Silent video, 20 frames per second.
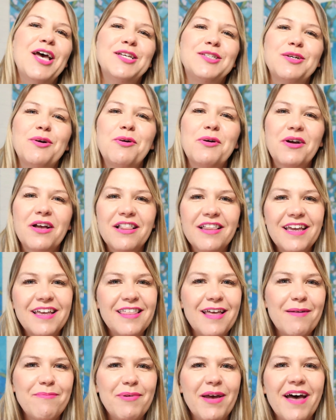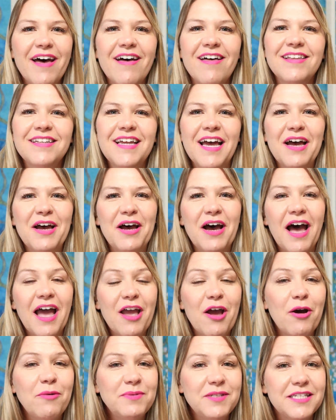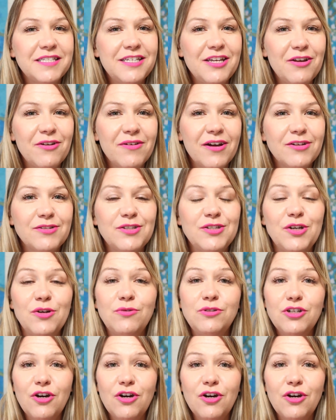So click that bell. Uh, I hope to see you around soon.